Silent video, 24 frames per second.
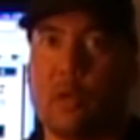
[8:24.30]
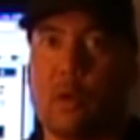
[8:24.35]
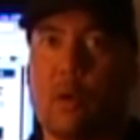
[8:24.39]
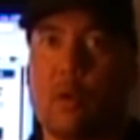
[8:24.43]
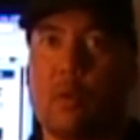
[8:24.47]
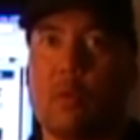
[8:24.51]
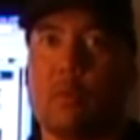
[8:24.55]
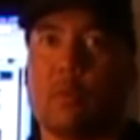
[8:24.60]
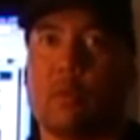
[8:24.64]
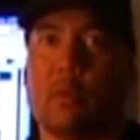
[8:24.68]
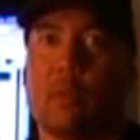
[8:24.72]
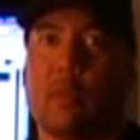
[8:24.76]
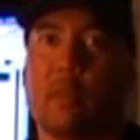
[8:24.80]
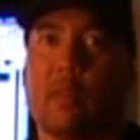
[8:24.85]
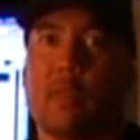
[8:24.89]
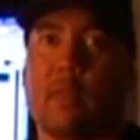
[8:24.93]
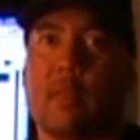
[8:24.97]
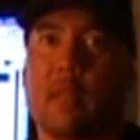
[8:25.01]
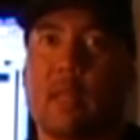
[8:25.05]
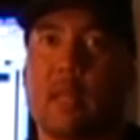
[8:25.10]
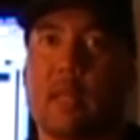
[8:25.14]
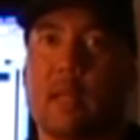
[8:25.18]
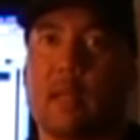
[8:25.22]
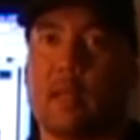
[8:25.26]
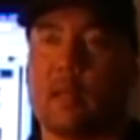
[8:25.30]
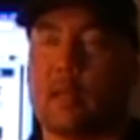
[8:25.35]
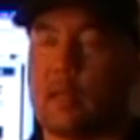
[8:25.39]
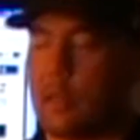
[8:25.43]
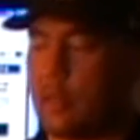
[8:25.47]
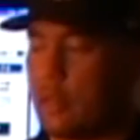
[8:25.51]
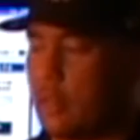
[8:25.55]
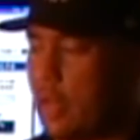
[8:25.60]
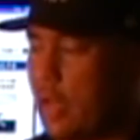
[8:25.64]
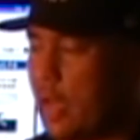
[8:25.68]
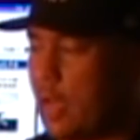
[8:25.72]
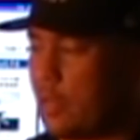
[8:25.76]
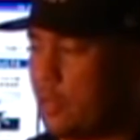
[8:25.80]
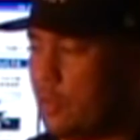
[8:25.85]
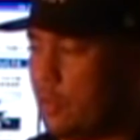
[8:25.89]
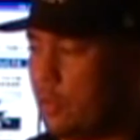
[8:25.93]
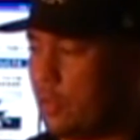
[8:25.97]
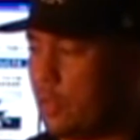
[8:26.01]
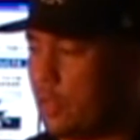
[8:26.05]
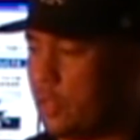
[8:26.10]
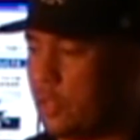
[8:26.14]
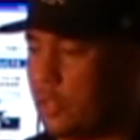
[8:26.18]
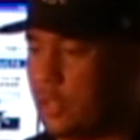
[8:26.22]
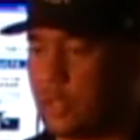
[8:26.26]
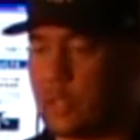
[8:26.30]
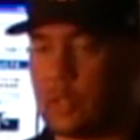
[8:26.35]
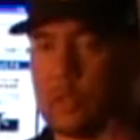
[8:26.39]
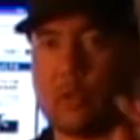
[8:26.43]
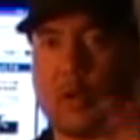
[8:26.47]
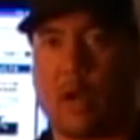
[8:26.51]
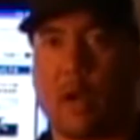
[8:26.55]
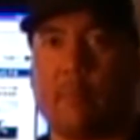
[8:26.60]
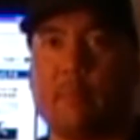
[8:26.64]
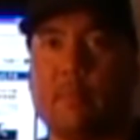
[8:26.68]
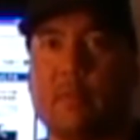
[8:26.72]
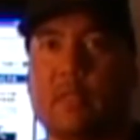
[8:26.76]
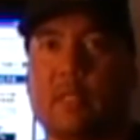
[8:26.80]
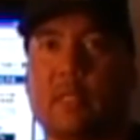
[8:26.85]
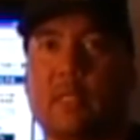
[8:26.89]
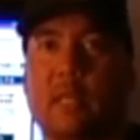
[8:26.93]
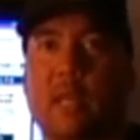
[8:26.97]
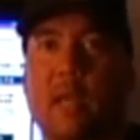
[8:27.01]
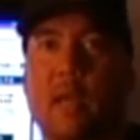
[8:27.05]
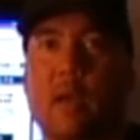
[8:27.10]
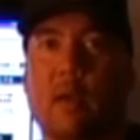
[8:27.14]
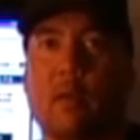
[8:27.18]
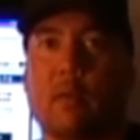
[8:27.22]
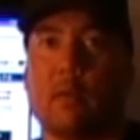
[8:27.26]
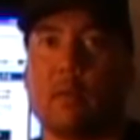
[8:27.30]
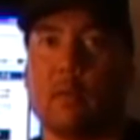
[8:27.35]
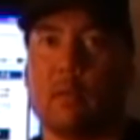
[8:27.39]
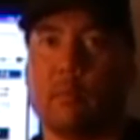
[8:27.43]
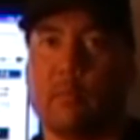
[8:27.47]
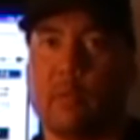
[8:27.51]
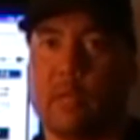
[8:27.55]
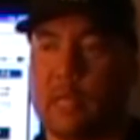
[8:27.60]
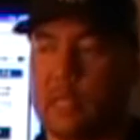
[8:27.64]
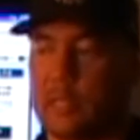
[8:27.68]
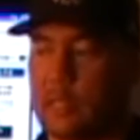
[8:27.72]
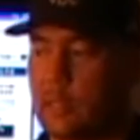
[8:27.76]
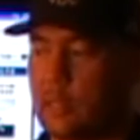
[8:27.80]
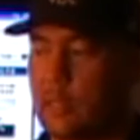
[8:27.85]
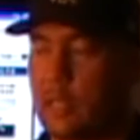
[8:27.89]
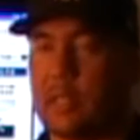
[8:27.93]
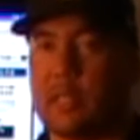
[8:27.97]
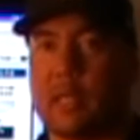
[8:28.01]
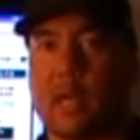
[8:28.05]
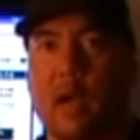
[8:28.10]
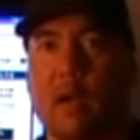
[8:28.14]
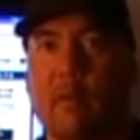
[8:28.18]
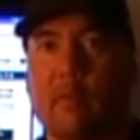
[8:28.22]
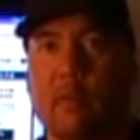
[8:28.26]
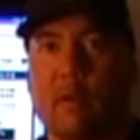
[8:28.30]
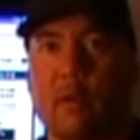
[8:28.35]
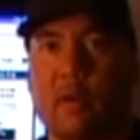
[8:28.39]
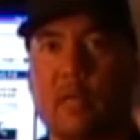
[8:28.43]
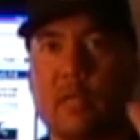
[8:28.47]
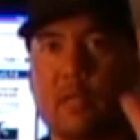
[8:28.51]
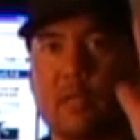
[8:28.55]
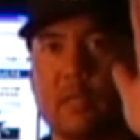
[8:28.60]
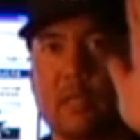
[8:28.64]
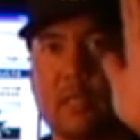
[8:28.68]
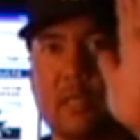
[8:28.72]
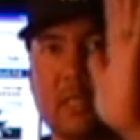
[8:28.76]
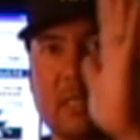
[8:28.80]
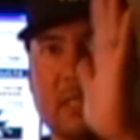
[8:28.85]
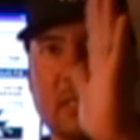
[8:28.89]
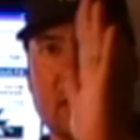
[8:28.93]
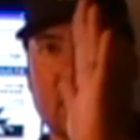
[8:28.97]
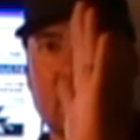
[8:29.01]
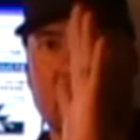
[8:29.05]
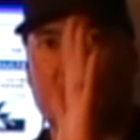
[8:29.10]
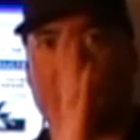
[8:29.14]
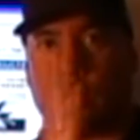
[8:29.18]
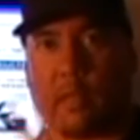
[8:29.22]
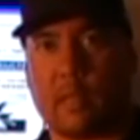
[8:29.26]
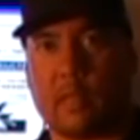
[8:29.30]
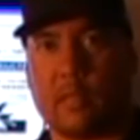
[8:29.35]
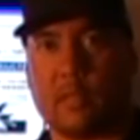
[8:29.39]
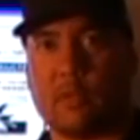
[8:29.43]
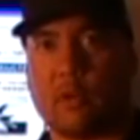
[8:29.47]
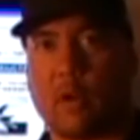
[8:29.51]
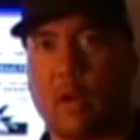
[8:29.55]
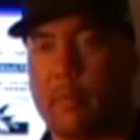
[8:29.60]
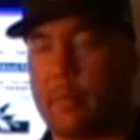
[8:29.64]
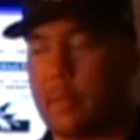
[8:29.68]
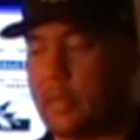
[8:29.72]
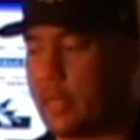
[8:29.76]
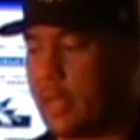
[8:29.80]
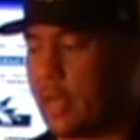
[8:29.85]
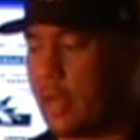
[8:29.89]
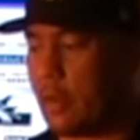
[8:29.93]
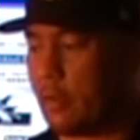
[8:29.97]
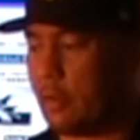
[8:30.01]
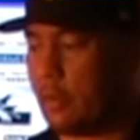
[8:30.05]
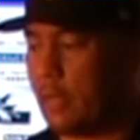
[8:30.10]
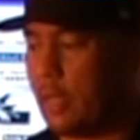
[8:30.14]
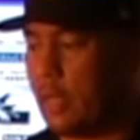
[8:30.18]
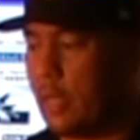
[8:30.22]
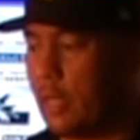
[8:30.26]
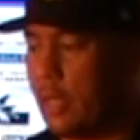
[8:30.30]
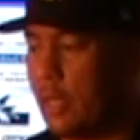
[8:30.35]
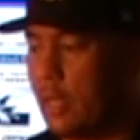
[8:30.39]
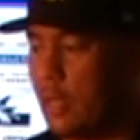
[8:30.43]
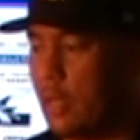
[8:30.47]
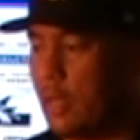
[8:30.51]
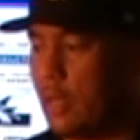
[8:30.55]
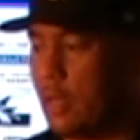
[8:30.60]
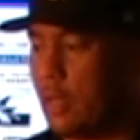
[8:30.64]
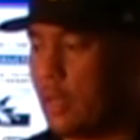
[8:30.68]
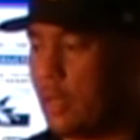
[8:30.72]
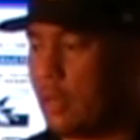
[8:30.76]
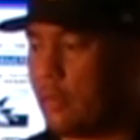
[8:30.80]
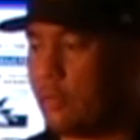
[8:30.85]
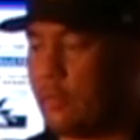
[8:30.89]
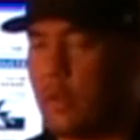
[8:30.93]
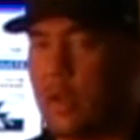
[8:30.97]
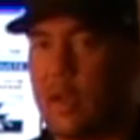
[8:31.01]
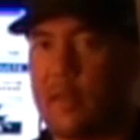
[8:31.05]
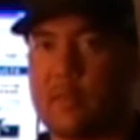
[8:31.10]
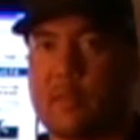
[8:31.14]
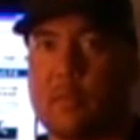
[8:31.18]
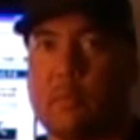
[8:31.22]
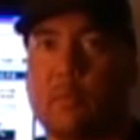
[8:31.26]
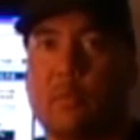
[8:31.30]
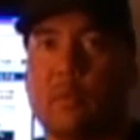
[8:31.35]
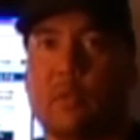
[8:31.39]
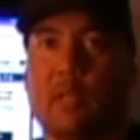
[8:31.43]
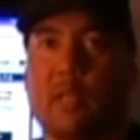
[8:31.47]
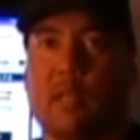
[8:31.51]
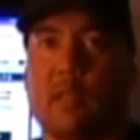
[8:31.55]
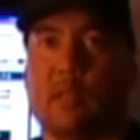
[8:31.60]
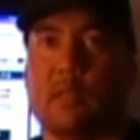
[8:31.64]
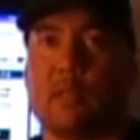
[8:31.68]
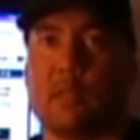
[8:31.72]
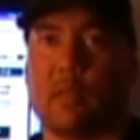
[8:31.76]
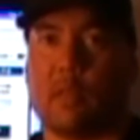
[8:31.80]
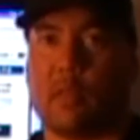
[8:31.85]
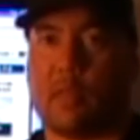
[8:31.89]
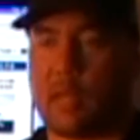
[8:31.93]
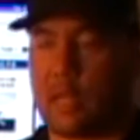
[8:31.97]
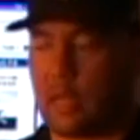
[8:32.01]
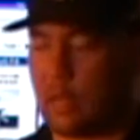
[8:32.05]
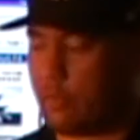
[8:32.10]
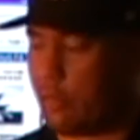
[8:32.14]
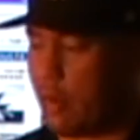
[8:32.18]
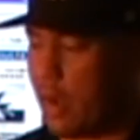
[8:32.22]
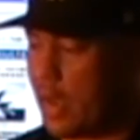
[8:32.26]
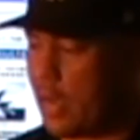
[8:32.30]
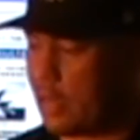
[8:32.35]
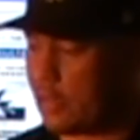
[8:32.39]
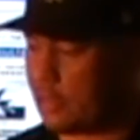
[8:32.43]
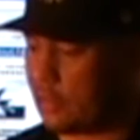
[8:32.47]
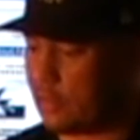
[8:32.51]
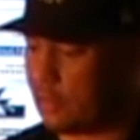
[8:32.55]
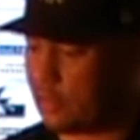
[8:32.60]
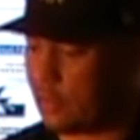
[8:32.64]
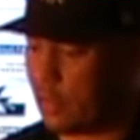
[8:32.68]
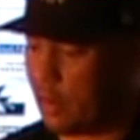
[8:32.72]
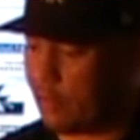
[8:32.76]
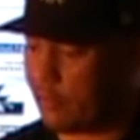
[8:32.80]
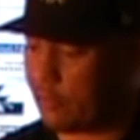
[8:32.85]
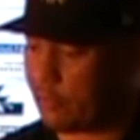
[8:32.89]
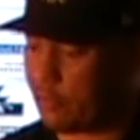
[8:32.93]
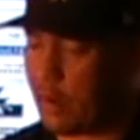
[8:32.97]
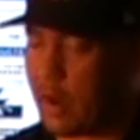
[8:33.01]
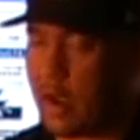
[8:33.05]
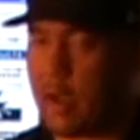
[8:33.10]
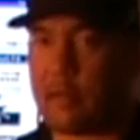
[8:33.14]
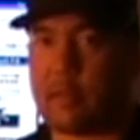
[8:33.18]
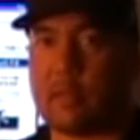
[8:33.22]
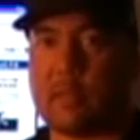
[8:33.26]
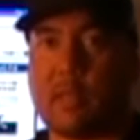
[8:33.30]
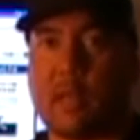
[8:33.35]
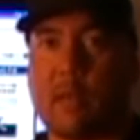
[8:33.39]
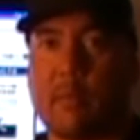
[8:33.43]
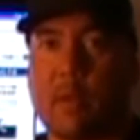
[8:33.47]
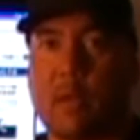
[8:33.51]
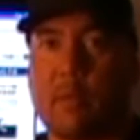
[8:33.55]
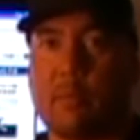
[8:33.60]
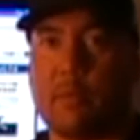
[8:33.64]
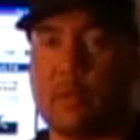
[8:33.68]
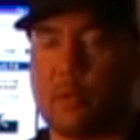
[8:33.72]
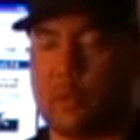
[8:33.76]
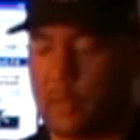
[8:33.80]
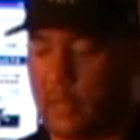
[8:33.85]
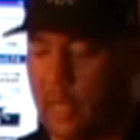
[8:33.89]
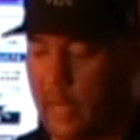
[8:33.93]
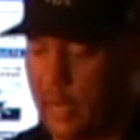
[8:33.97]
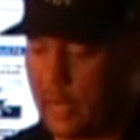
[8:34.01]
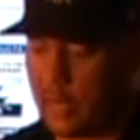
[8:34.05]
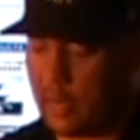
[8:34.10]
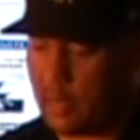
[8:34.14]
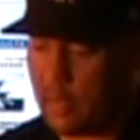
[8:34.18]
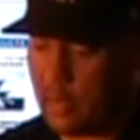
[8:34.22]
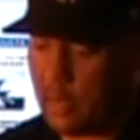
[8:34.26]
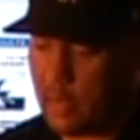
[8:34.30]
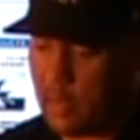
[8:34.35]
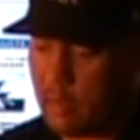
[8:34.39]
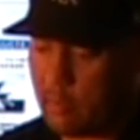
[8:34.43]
don't think that you can just drop this down, because it does hover and you can just go and drop it down. If you have some really thick grass and soft grass, that might be okay,